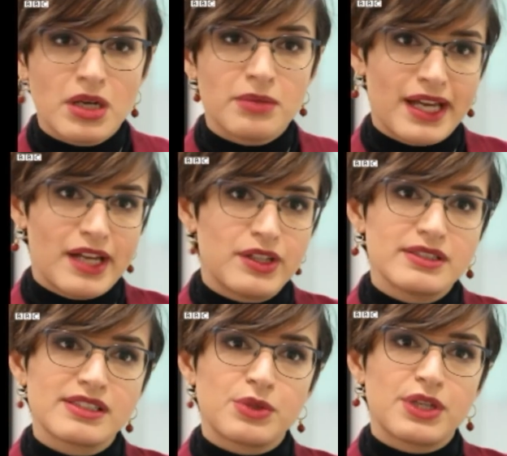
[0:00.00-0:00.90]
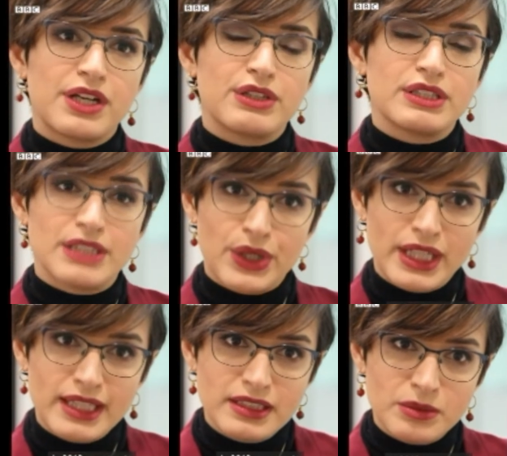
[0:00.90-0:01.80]
my parents were
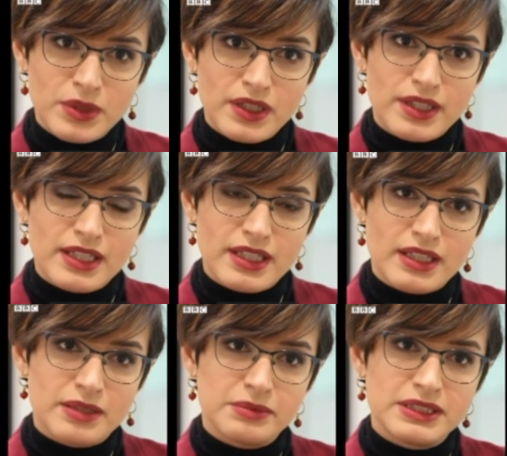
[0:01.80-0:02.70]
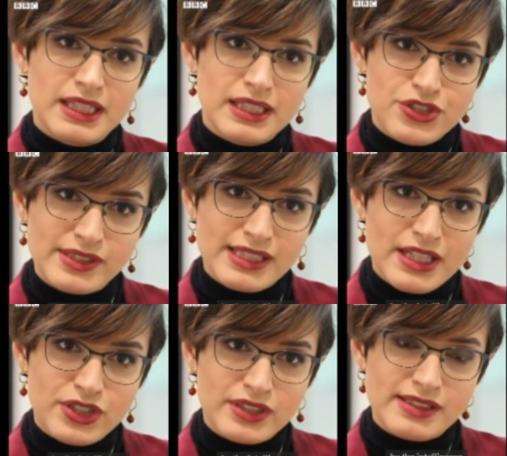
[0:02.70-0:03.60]
interrogated by the intelligence
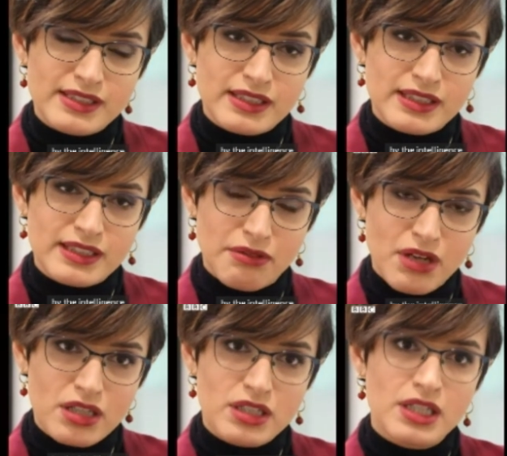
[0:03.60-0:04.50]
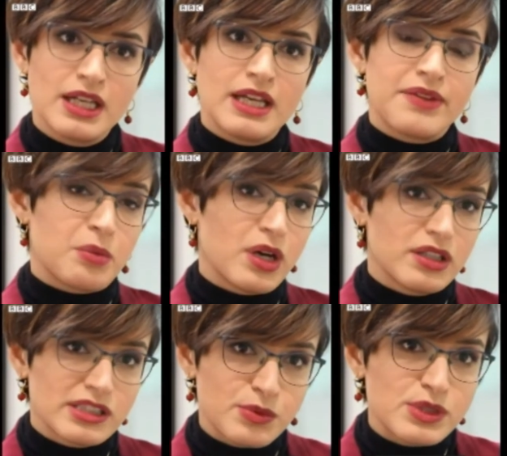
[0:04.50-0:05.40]
agents in Iran. Their
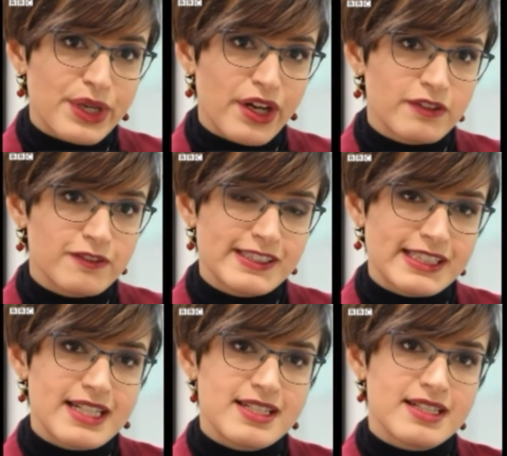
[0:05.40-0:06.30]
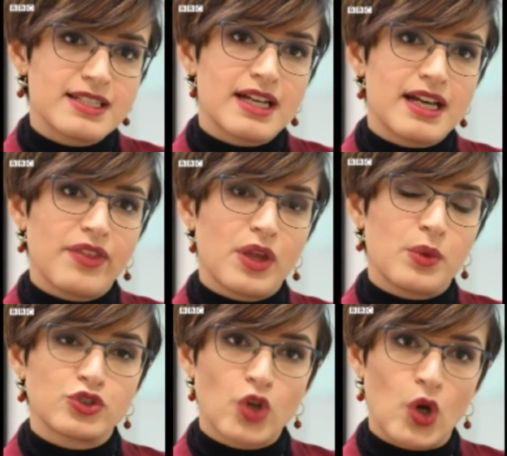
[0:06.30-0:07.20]
passports were confiscated, and they
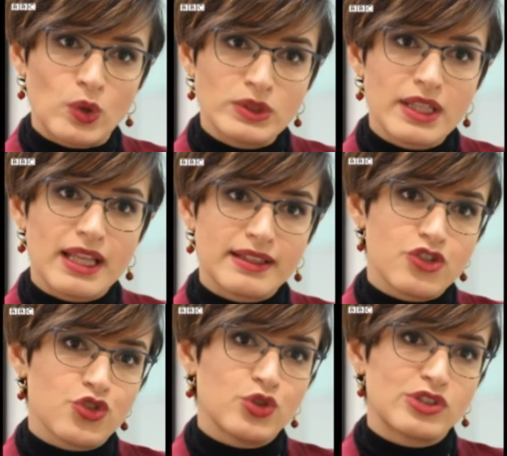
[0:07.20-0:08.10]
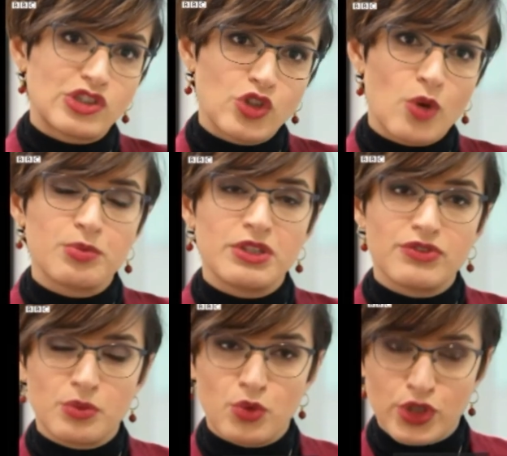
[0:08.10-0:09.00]
were told that they should stop me
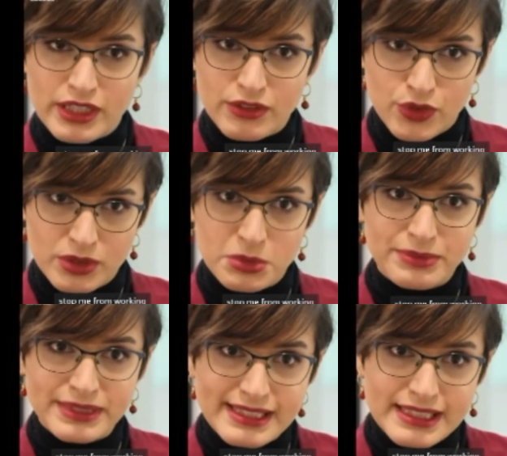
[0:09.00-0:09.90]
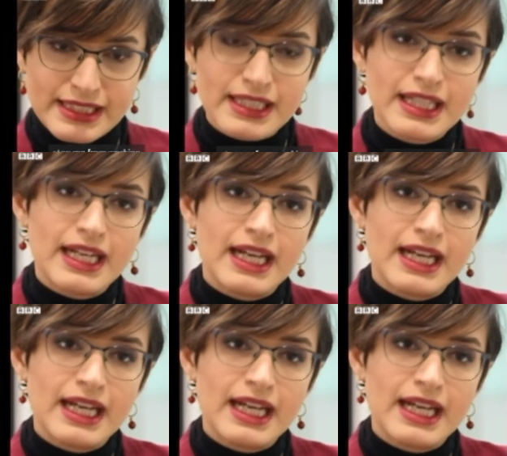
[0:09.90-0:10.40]
from working for the BBC.